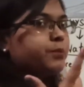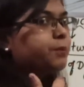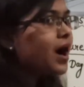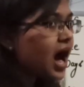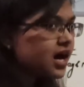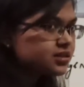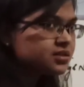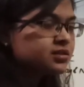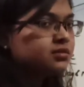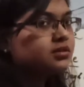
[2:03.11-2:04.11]

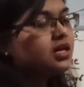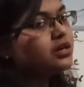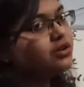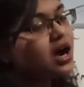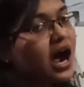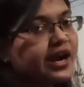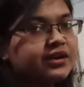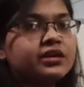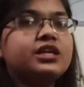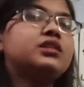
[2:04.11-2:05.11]
parked a car
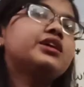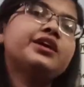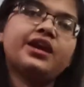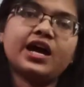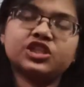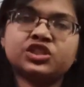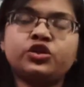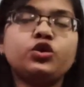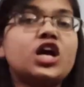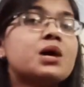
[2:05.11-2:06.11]
in the garage.
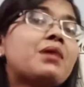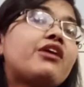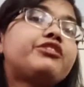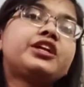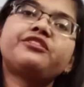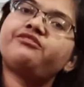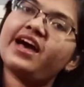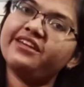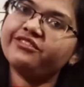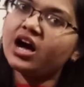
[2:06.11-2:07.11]
You come after
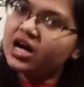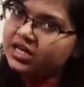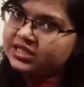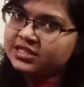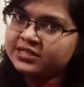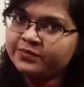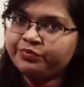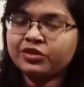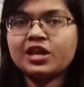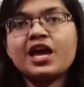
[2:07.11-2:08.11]
5 hours
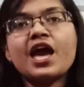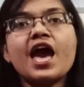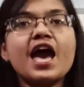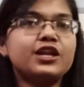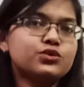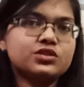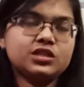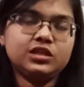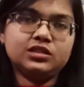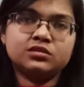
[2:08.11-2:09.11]
and you
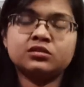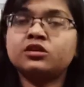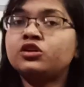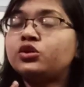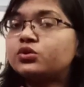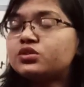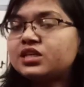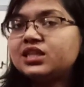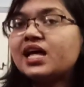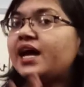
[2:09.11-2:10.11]
see it. You
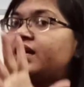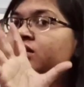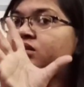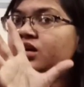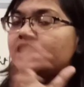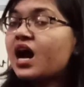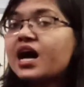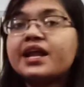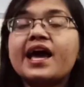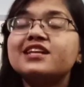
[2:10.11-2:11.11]
see that the
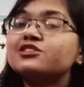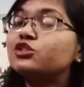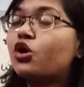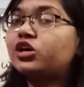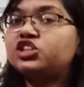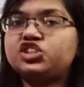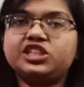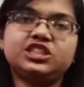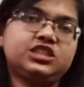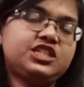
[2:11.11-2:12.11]
car has not
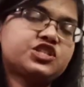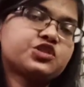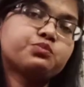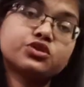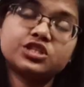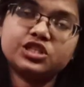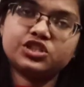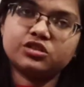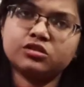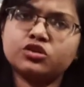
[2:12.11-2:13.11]
changed its position.